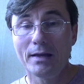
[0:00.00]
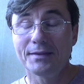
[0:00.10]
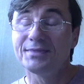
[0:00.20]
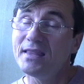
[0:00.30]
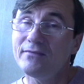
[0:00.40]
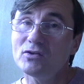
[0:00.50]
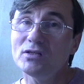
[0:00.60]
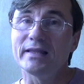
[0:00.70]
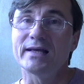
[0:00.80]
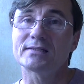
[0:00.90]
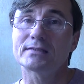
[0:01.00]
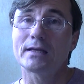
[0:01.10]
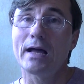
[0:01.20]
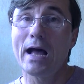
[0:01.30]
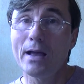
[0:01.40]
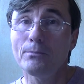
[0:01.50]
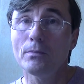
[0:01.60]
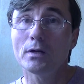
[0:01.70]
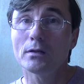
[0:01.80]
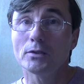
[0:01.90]
Nevertheless, I'm
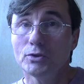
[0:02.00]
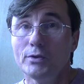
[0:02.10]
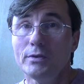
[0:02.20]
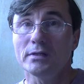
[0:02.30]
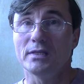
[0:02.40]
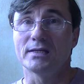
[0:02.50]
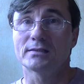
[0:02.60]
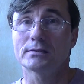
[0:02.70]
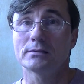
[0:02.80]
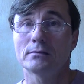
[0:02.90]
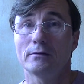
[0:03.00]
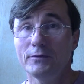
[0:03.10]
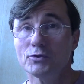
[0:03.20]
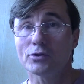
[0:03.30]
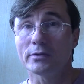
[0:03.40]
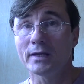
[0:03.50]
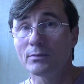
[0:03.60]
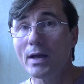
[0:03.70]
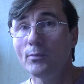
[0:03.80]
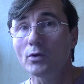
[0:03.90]
doing this virtually in
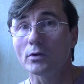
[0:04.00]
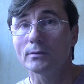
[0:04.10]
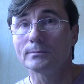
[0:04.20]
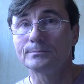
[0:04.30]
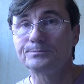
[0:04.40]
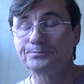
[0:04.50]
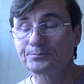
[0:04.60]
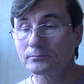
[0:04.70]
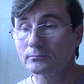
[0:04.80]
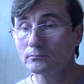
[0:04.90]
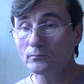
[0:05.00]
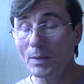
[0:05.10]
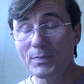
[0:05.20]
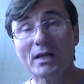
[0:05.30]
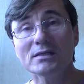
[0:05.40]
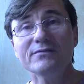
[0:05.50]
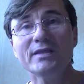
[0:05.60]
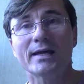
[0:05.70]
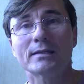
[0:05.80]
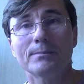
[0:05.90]
my book. Because of
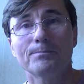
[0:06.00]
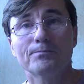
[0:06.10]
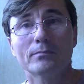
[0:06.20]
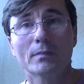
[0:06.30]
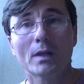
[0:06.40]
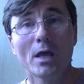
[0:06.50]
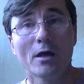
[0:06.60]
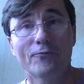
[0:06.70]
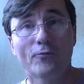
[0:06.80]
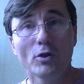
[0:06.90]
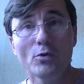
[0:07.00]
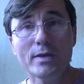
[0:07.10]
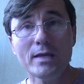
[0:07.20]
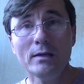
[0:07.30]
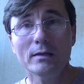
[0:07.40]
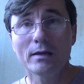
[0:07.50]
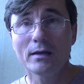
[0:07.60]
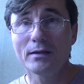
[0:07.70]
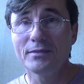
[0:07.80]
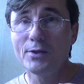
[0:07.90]
that, following
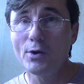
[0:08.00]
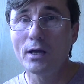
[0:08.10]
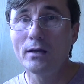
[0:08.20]
the